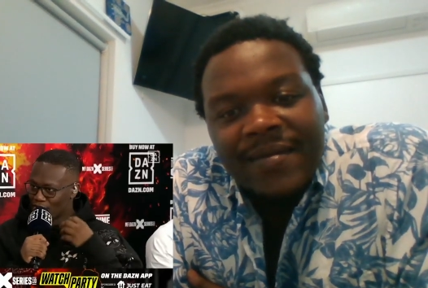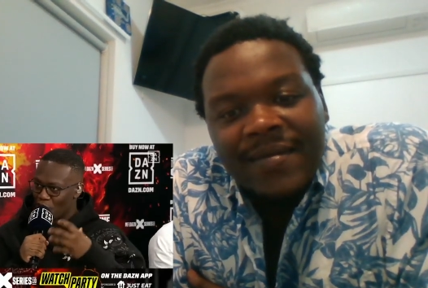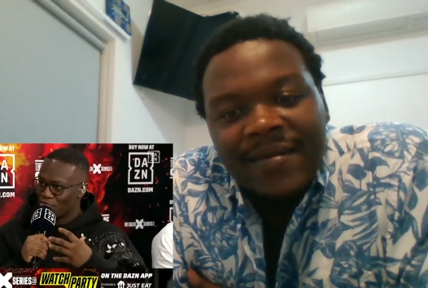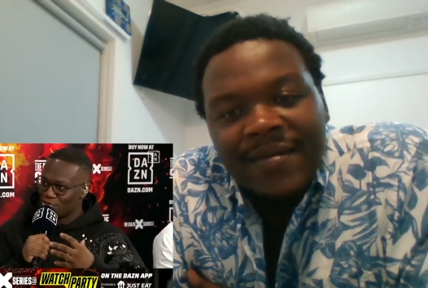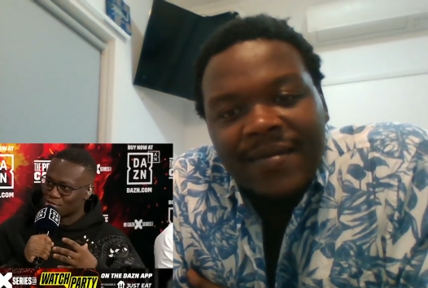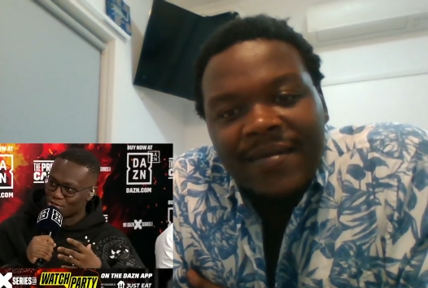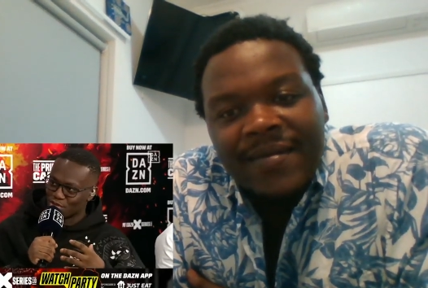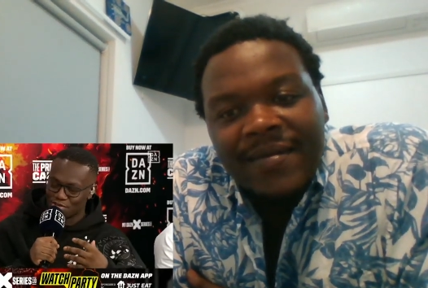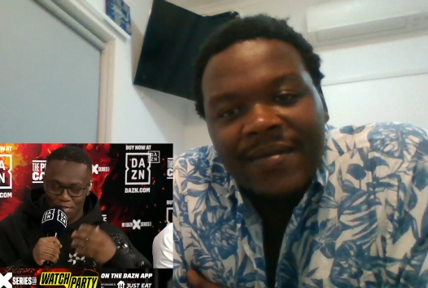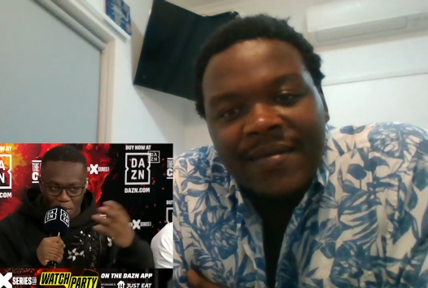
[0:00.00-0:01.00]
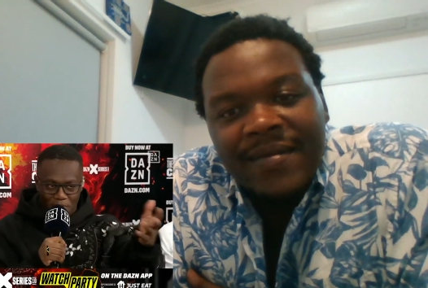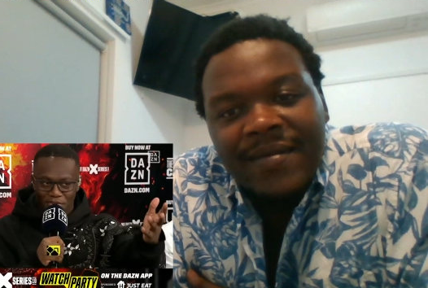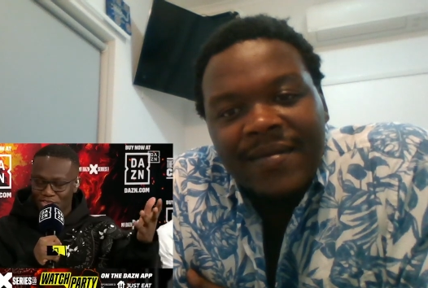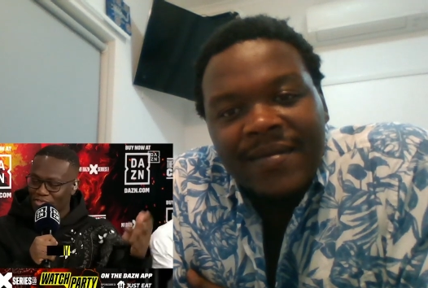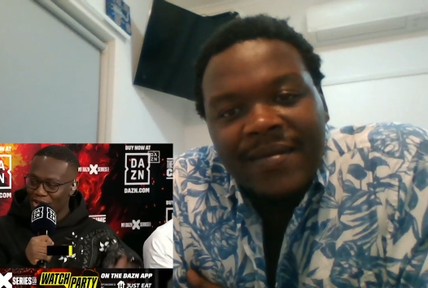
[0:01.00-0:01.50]
Speaker 1: A lot of people were saying that
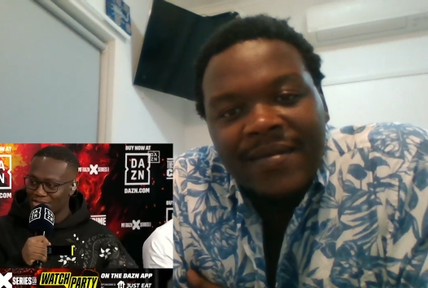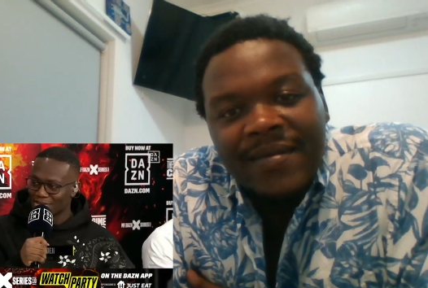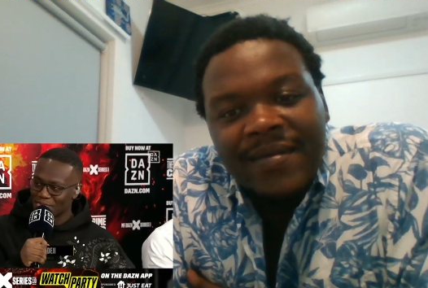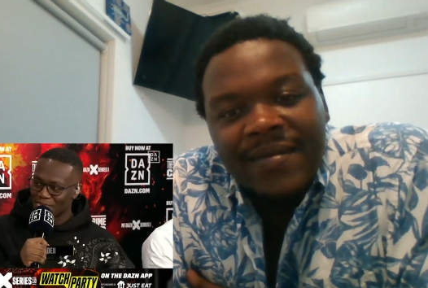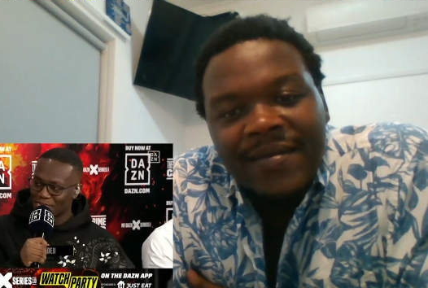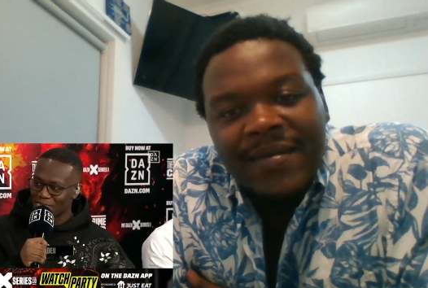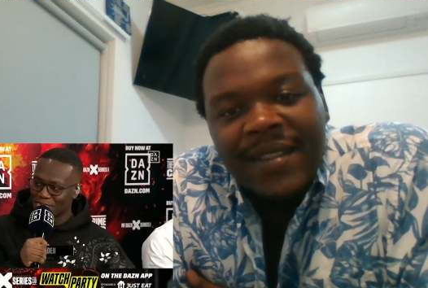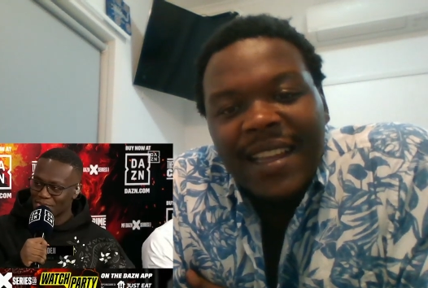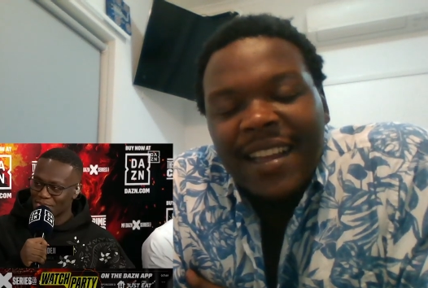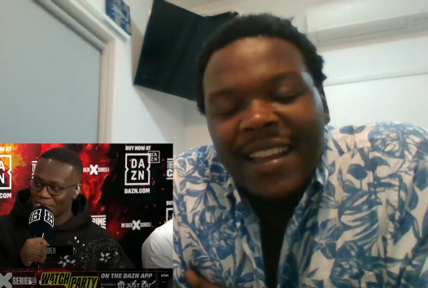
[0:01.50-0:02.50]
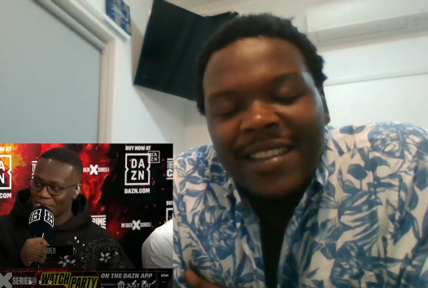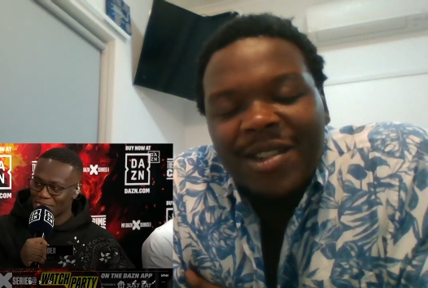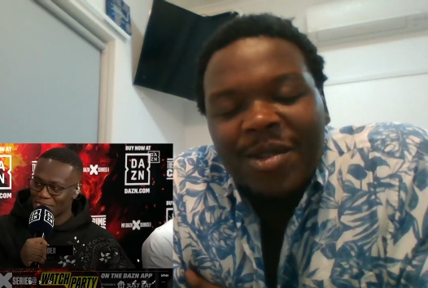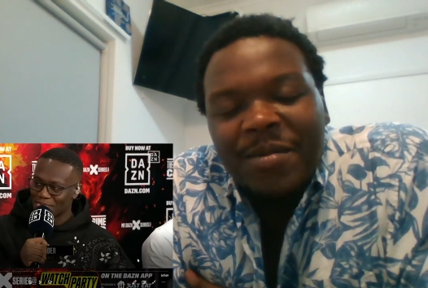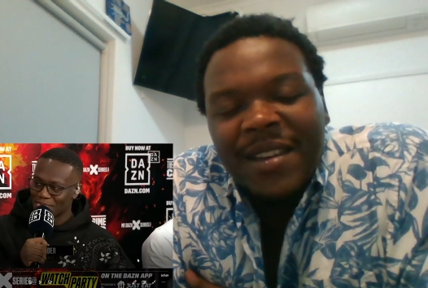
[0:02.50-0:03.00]
they
Speaker 2: yeah, it
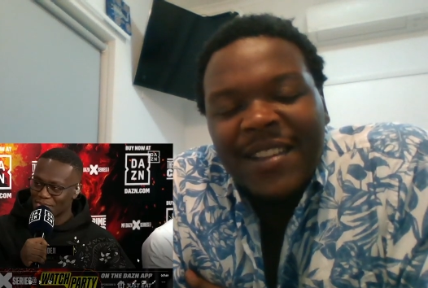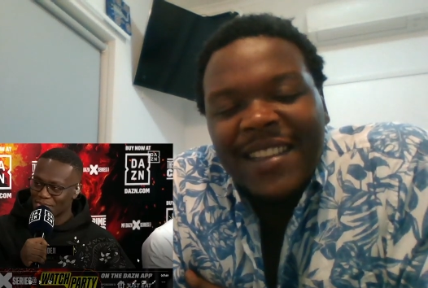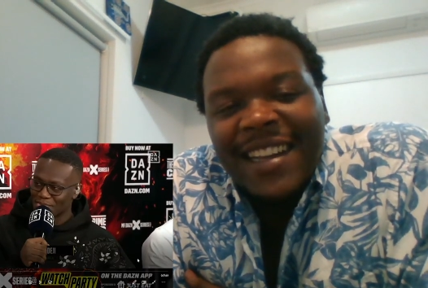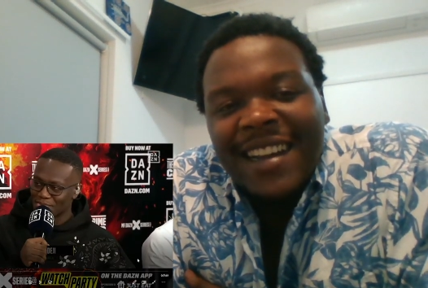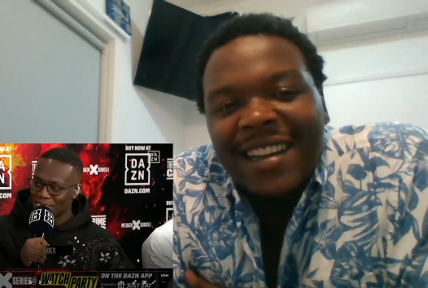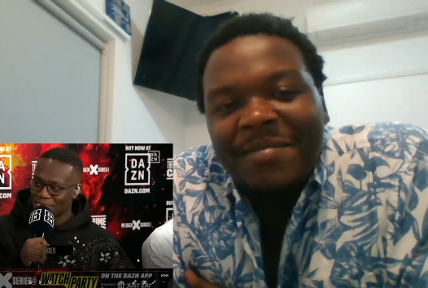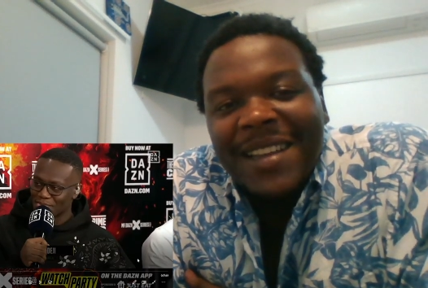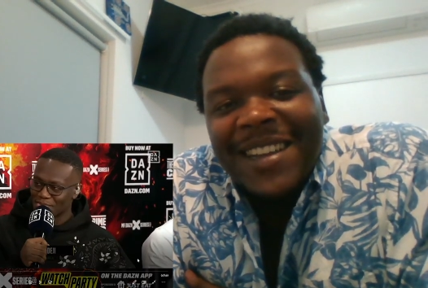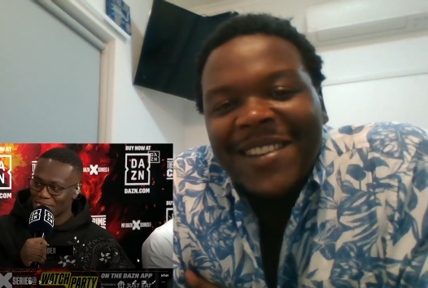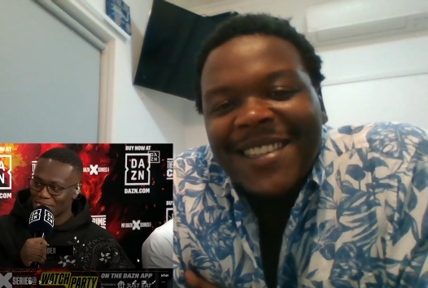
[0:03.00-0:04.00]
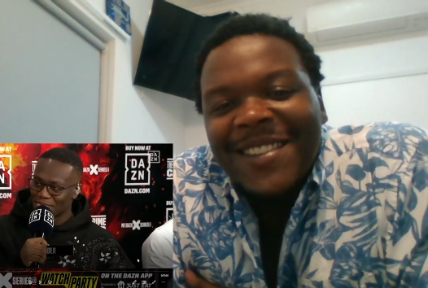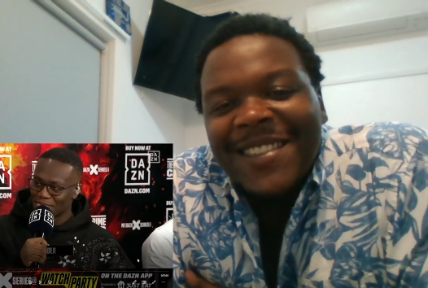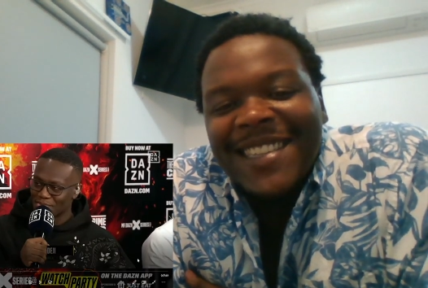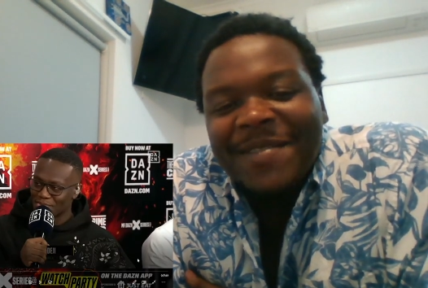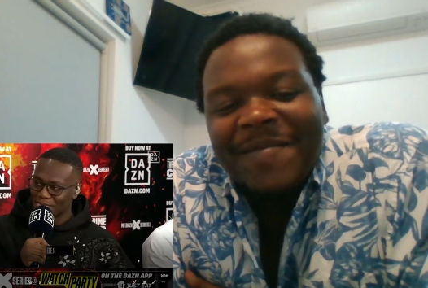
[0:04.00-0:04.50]
should have been on the card, man, because it
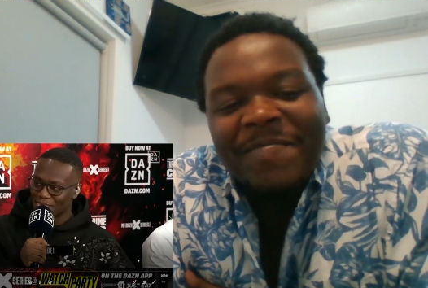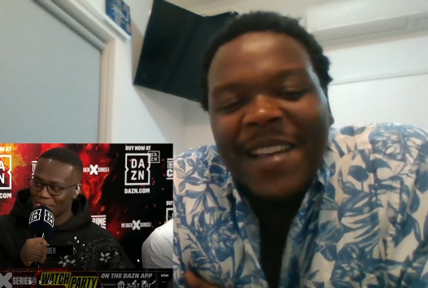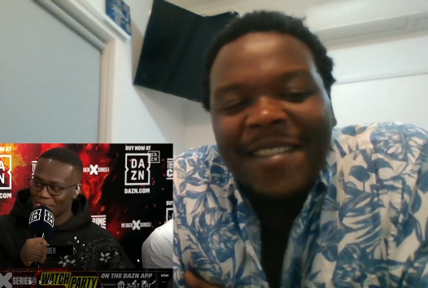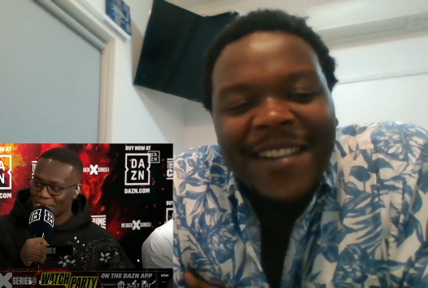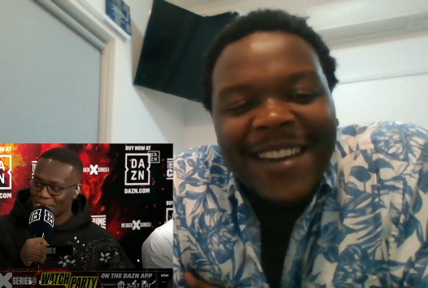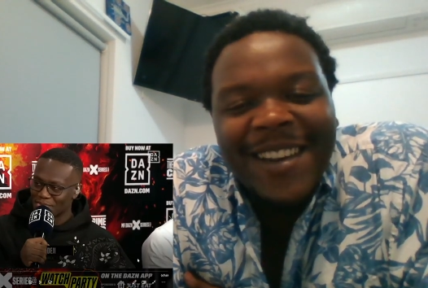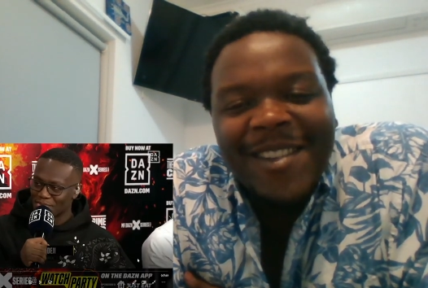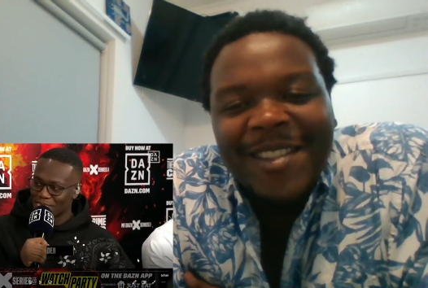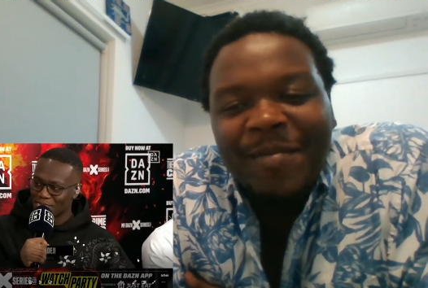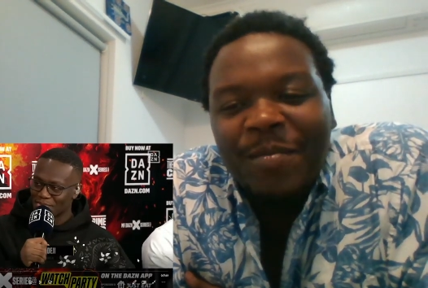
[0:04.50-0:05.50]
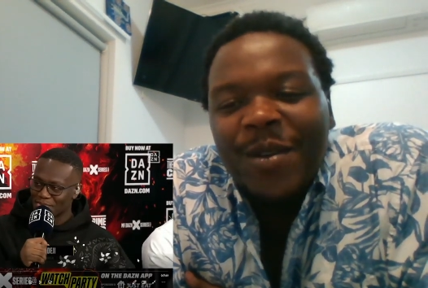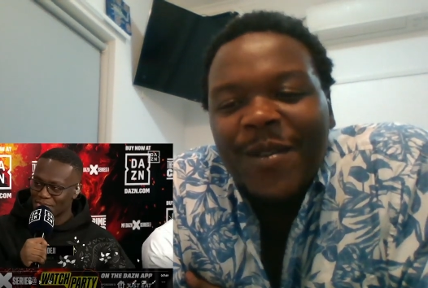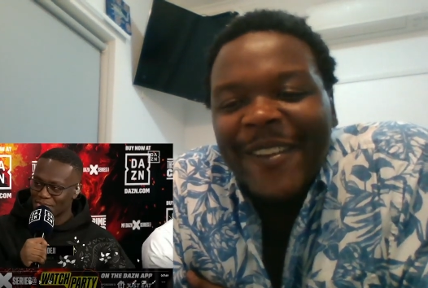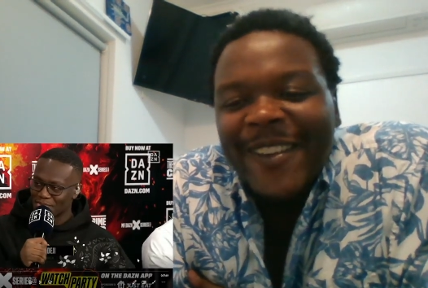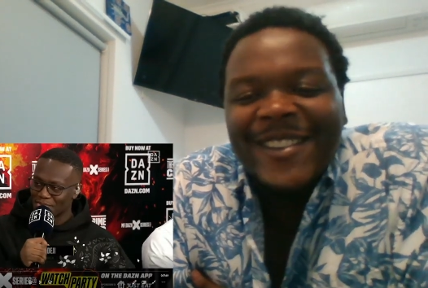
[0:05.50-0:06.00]
was Maverick Logan
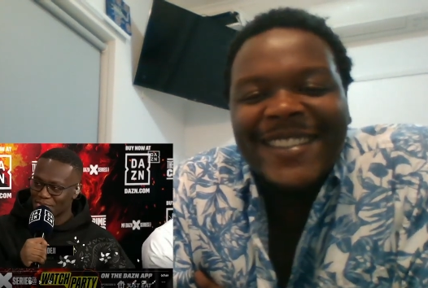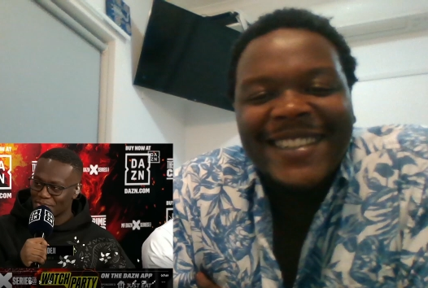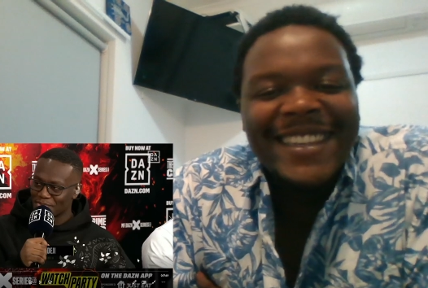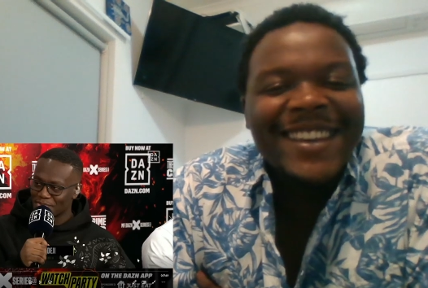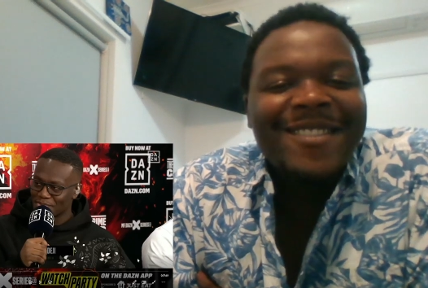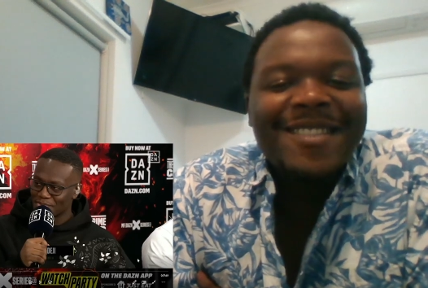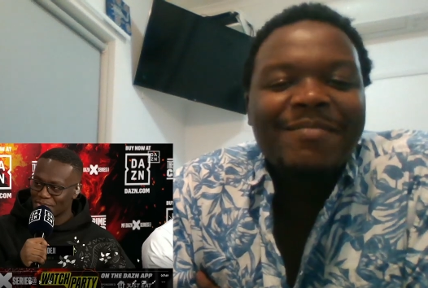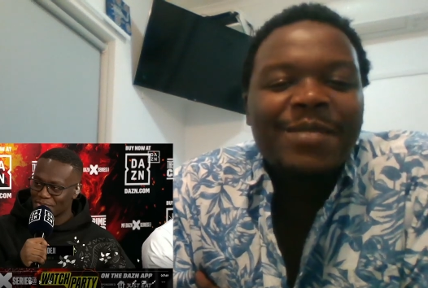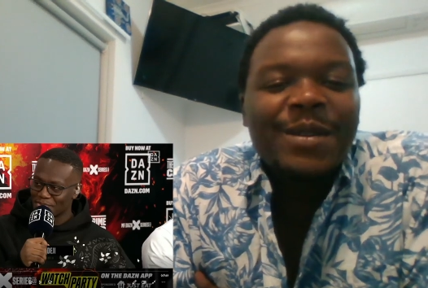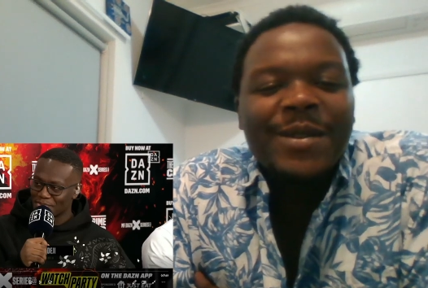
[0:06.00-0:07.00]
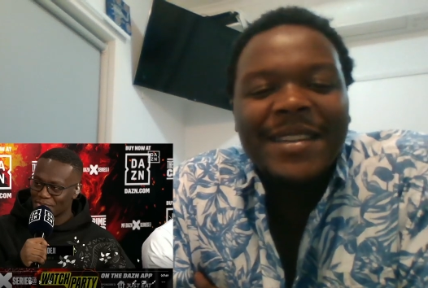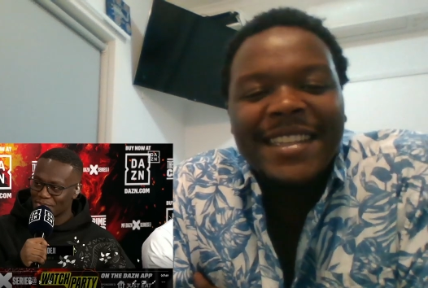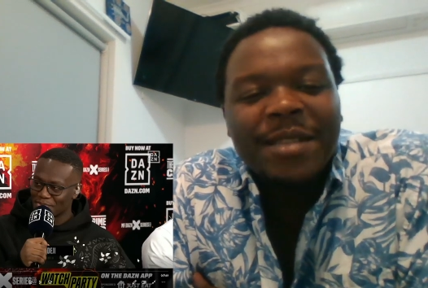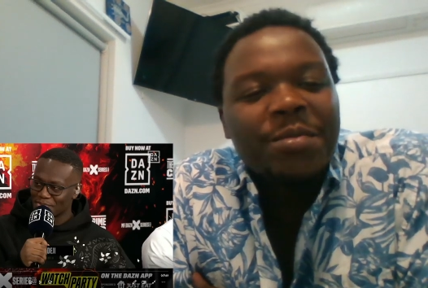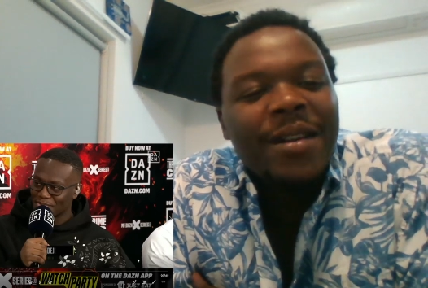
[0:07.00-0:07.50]
Paul. We got to see Logan Paul in his